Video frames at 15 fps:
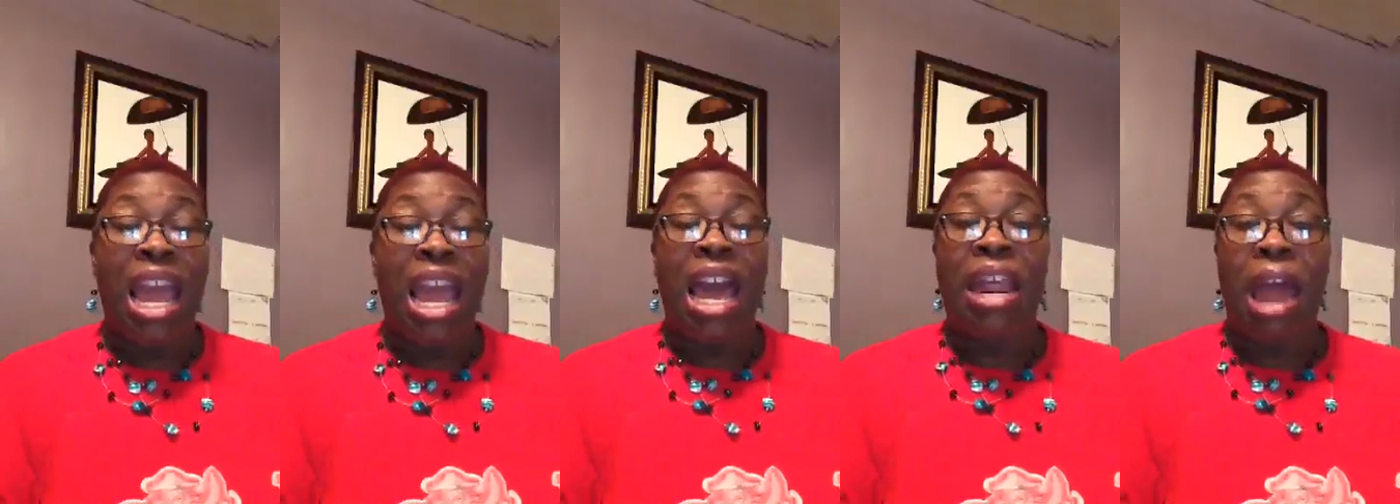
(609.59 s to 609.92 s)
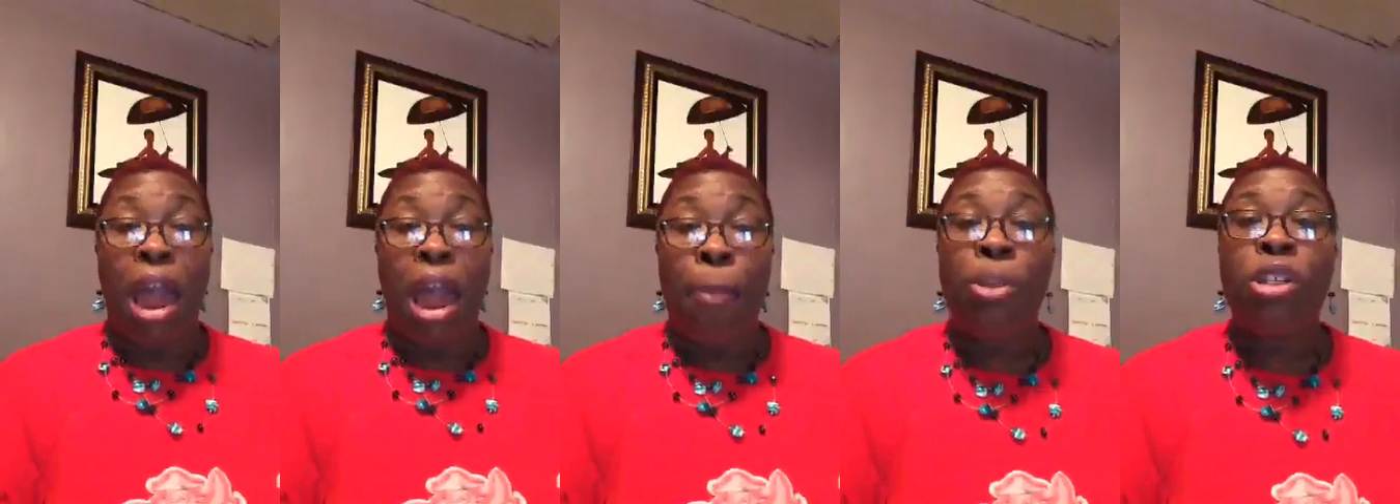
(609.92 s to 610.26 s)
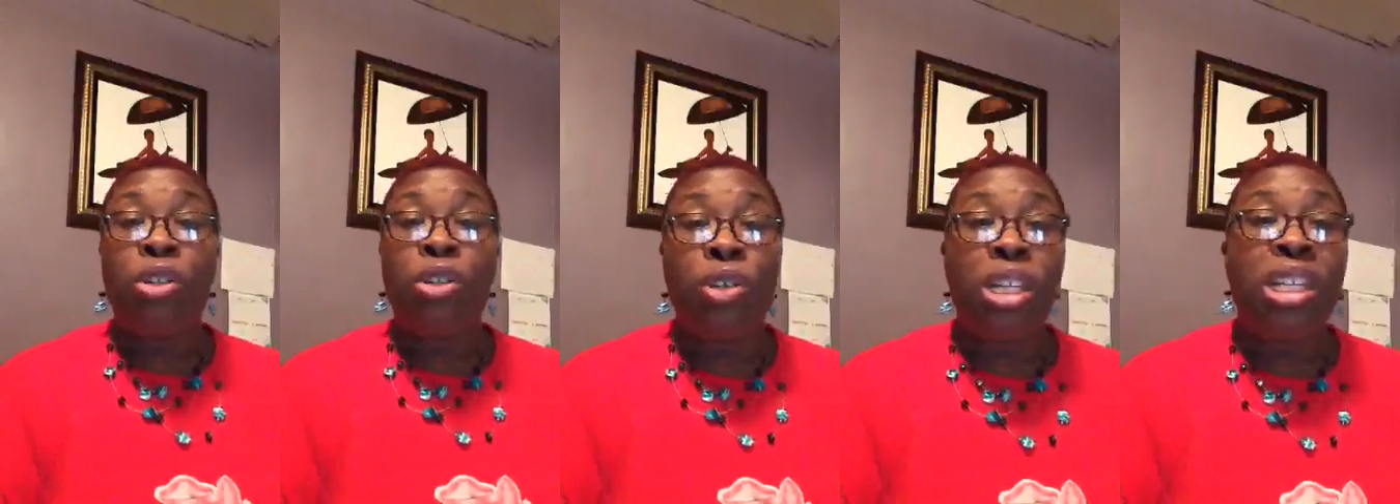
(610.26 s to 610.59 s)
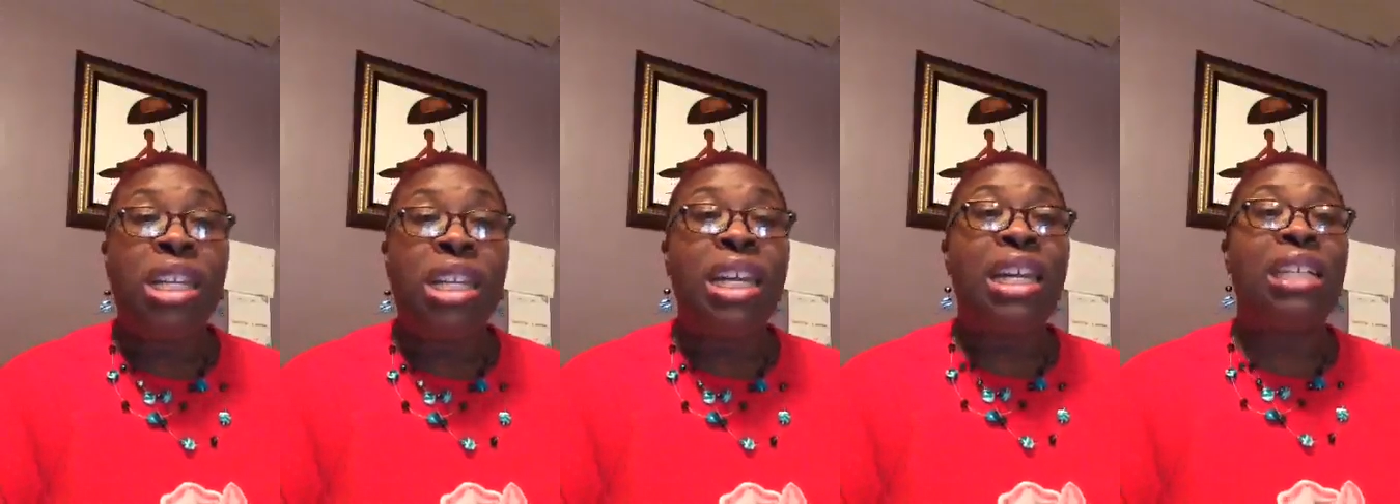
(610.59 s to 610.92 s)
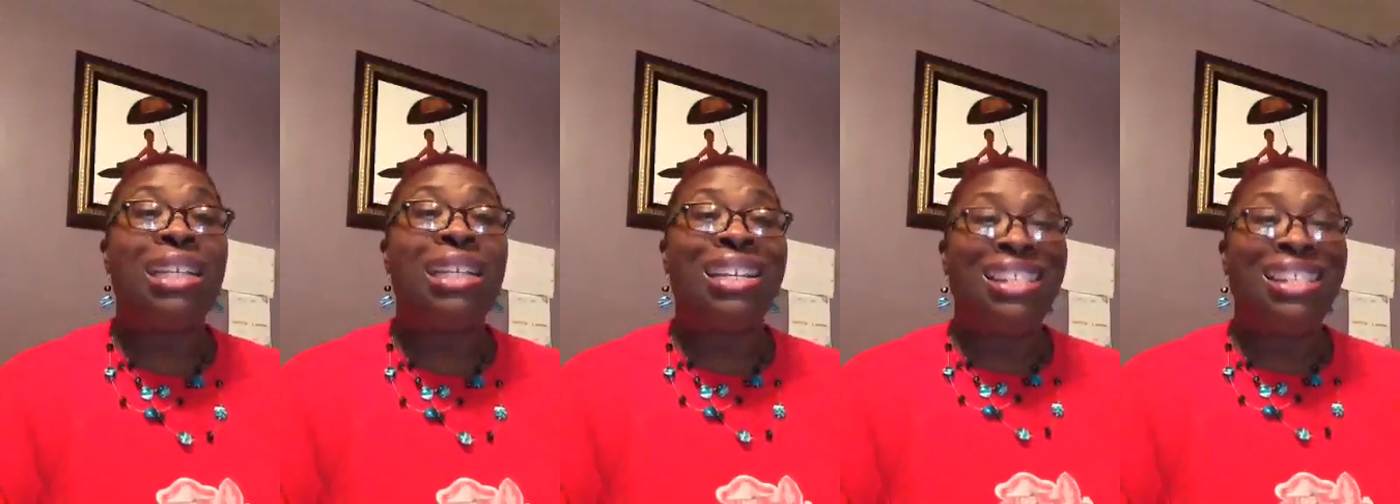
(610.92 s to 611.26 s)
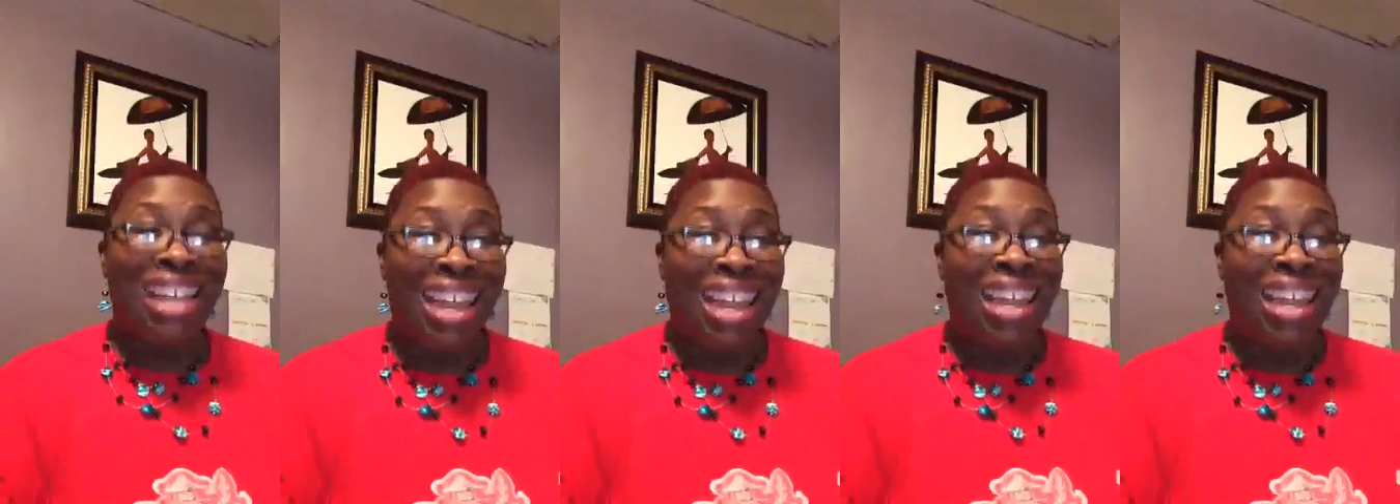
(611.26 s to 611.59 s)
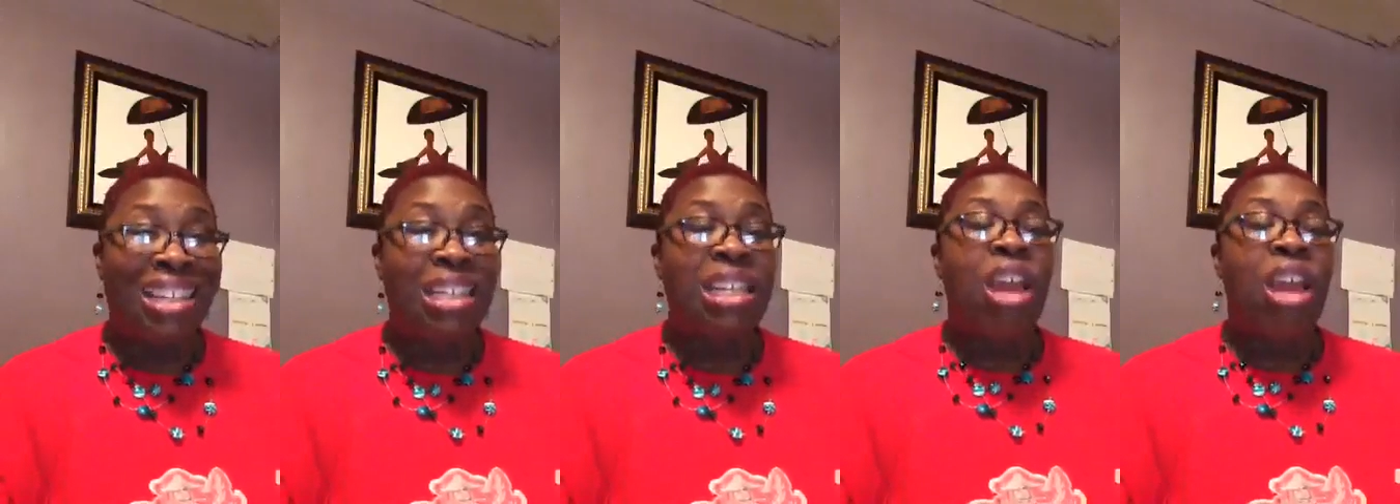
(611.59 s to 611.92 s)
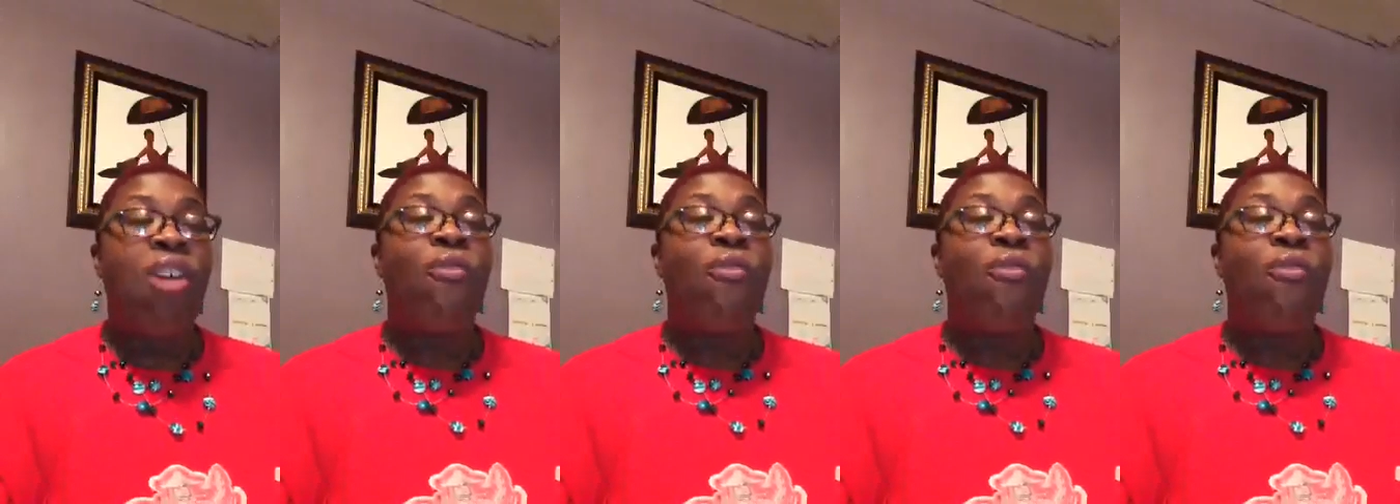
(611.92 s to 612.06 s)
An opportunity is a chance